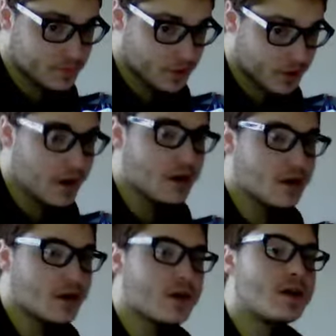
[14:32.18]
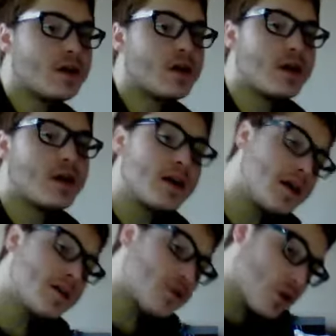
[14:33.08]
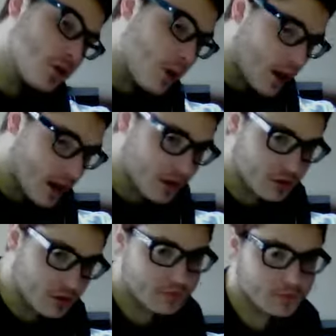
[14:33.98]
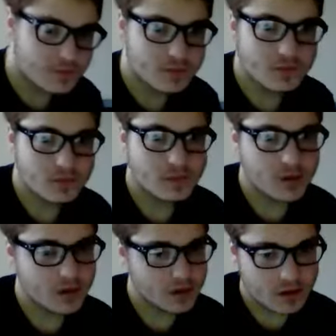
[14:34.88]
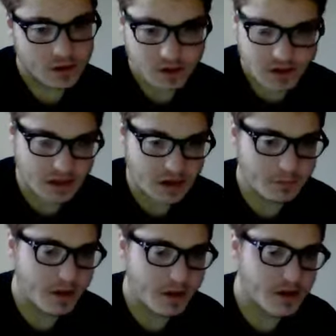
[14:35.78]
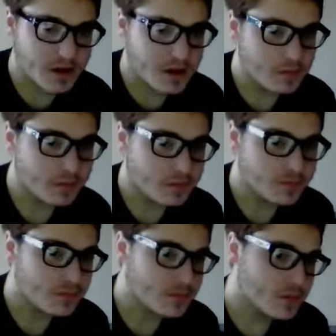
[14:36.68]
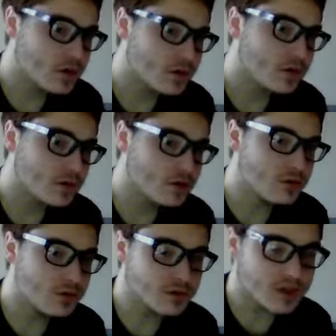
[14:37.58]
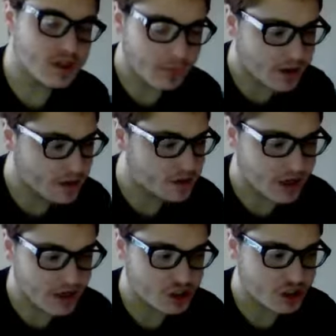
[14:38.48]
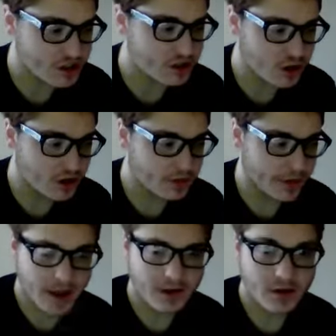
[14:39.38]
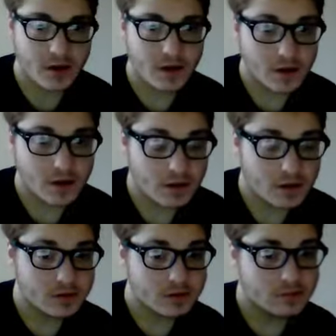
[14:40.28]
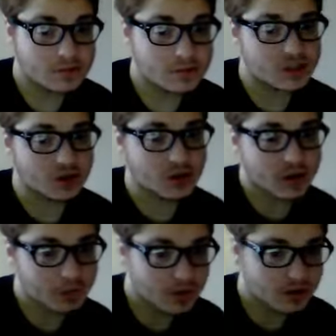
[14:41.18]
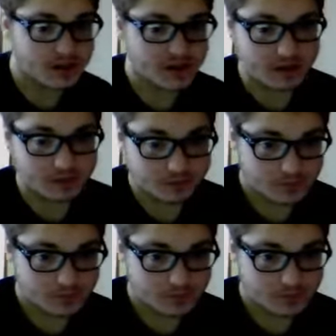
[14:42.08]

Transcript: Okay? And after a while, somebody who did meditation and all that started Buddhism.